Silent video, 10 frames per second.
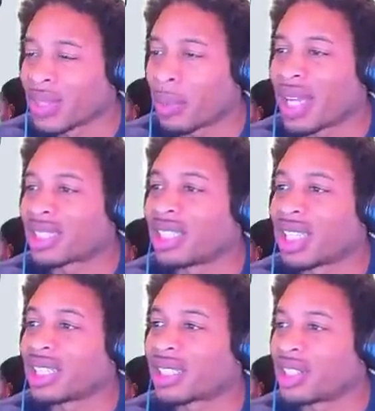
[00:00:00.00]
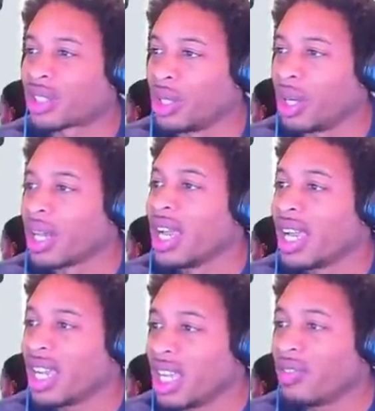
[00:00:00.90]
I mean, as he thinks they should,
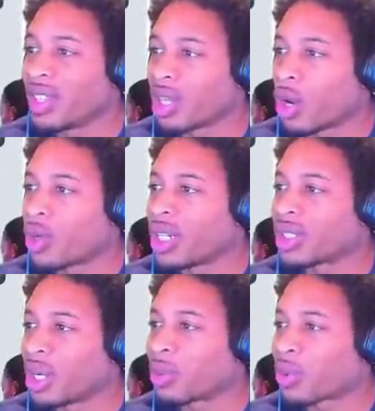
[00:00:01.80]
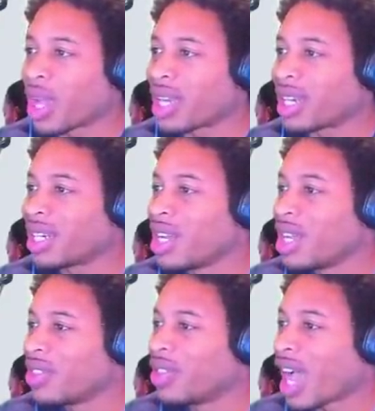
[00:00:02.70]
even though he's upgraded
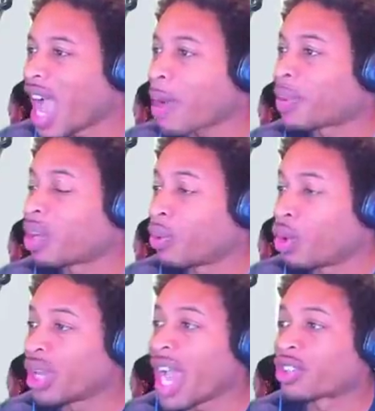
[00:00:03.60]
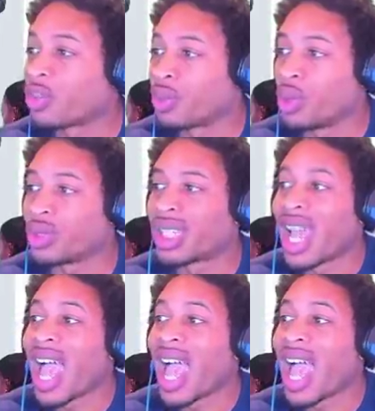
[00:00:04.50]
the applicable attributes